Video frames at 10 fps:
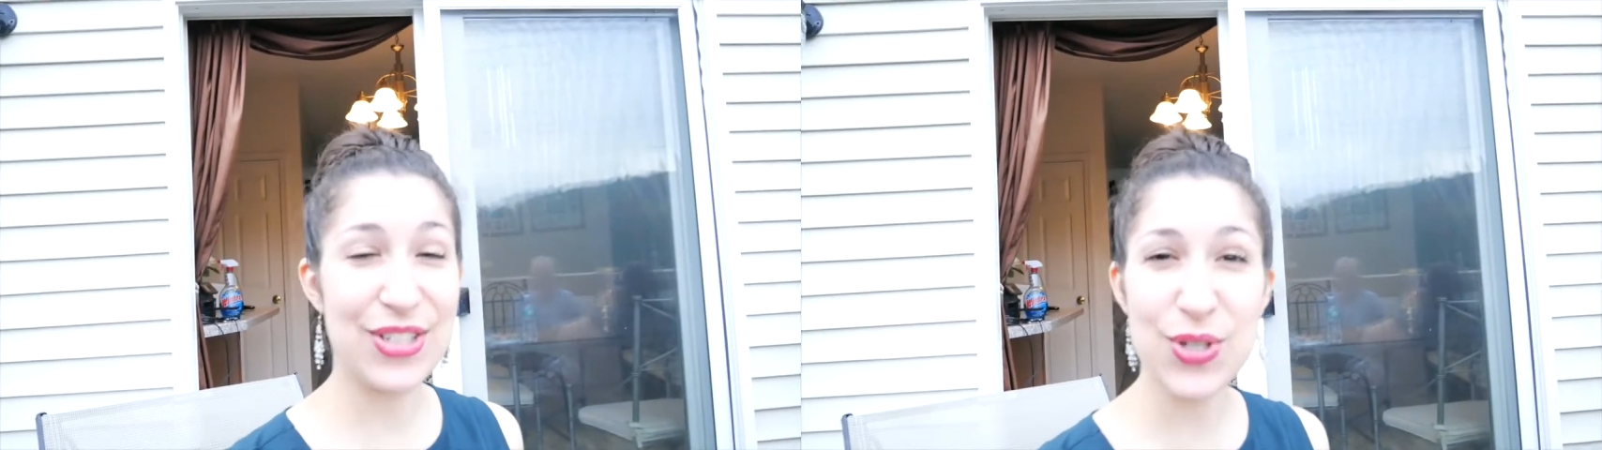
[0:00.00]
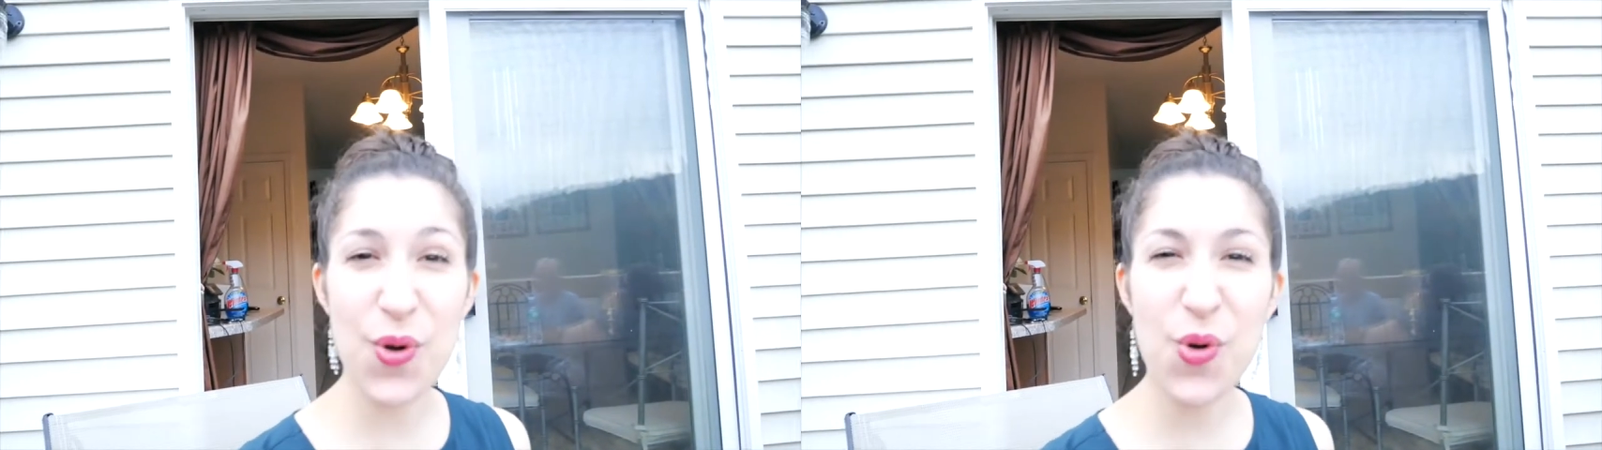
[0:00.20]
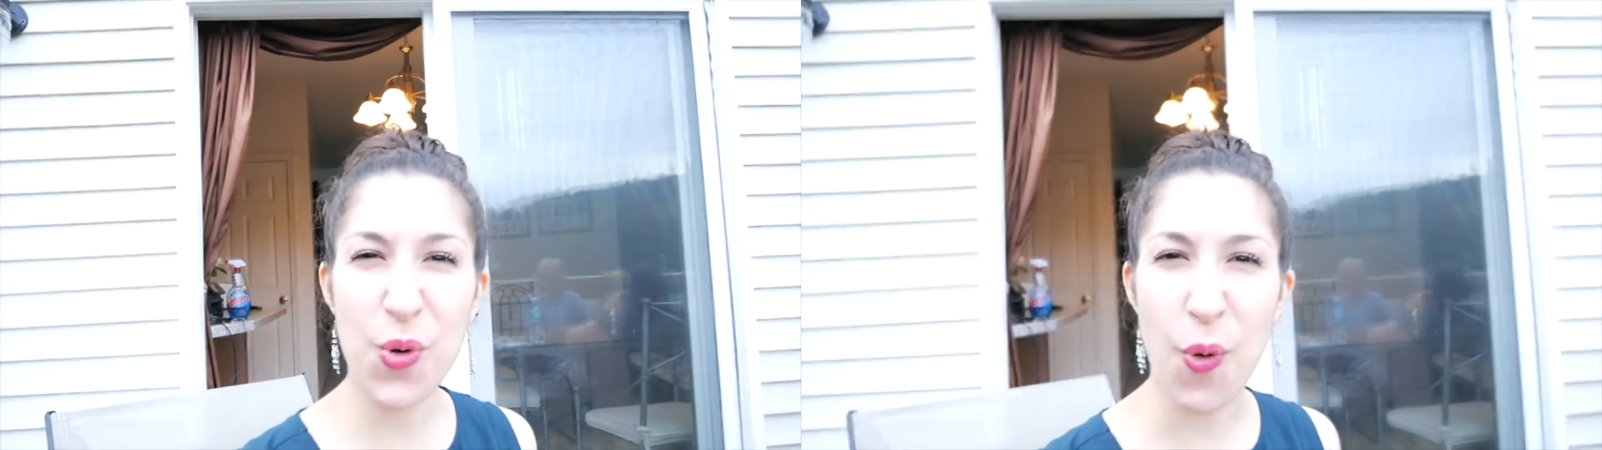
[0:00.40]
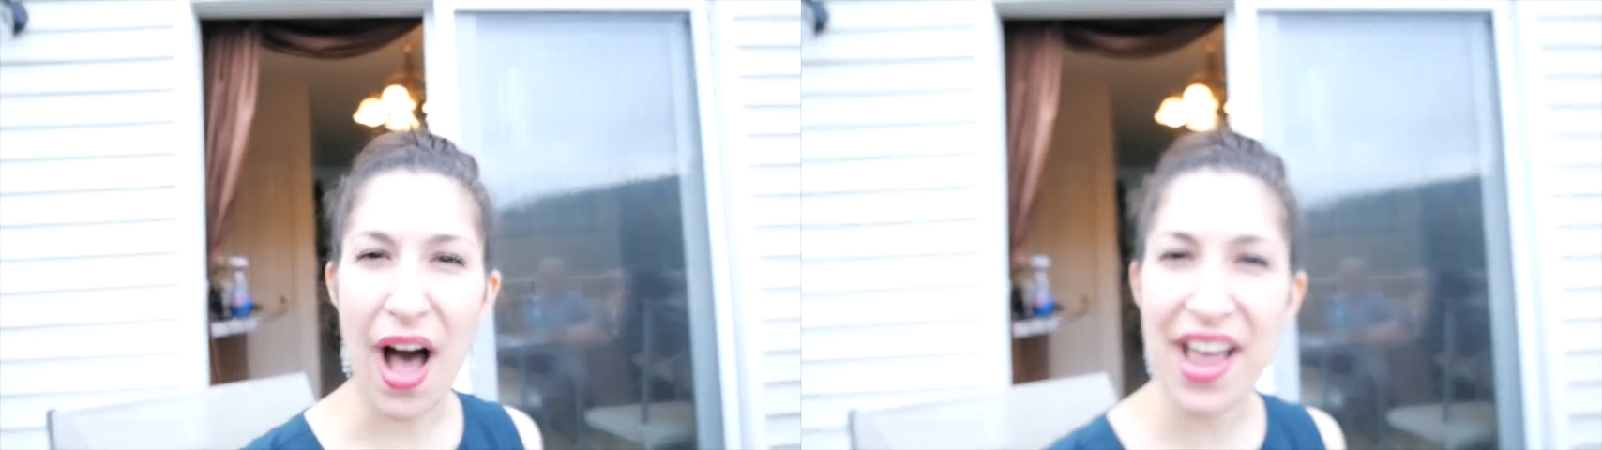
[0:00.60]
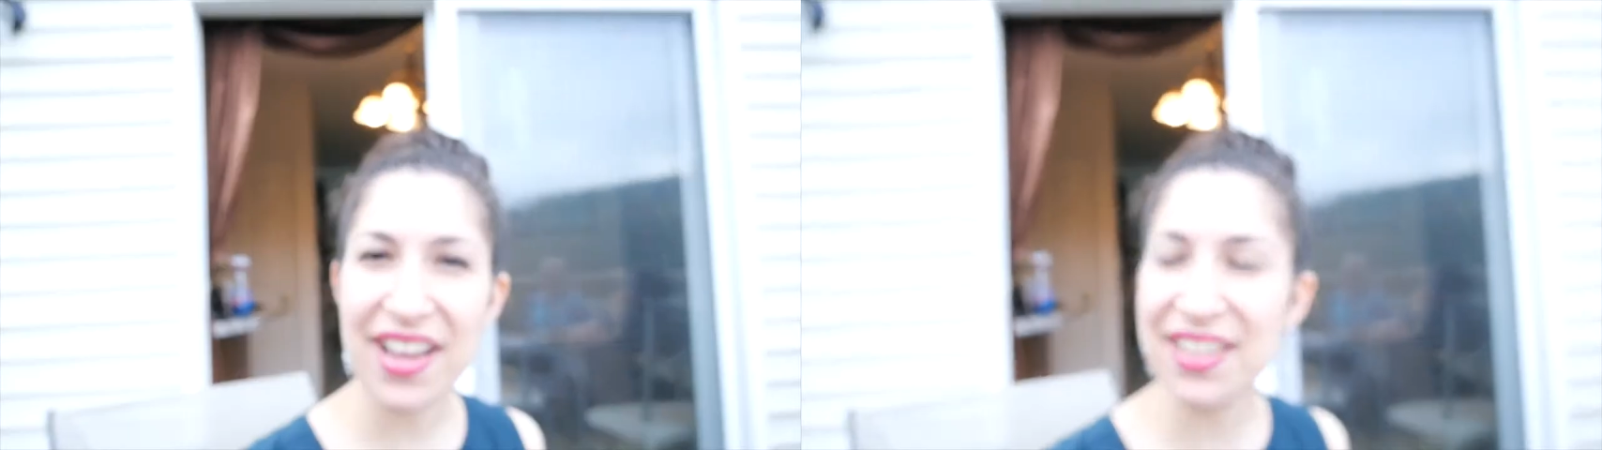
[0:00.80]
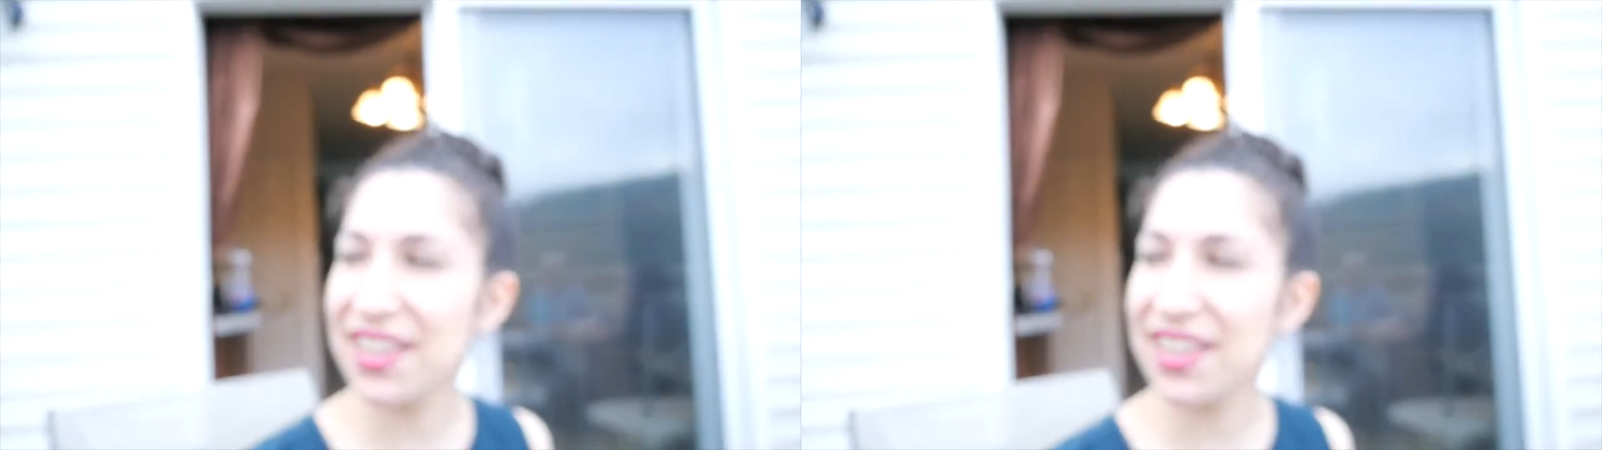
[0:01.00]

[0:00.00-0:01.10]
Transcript: It's so quiet